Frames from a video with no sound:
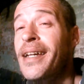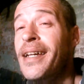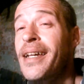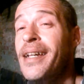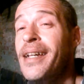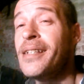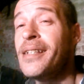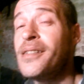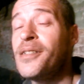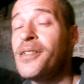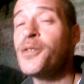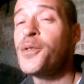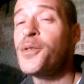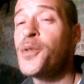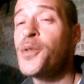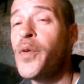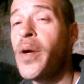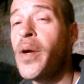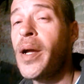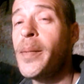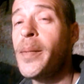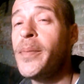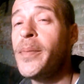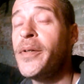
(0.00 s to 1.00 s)
and
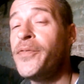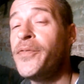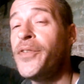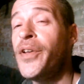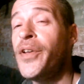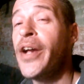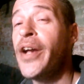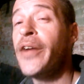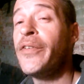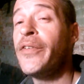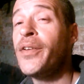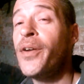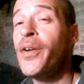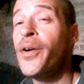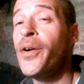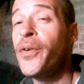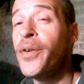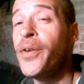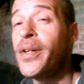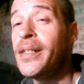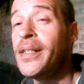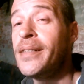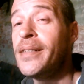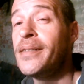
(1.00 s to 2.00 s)
subscribe if you haven't
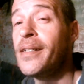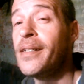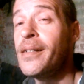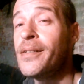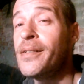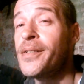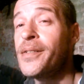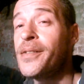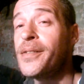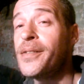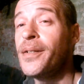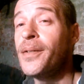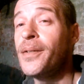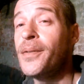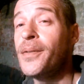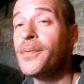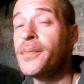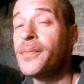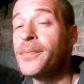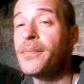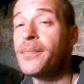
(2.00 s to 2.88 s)
already done so.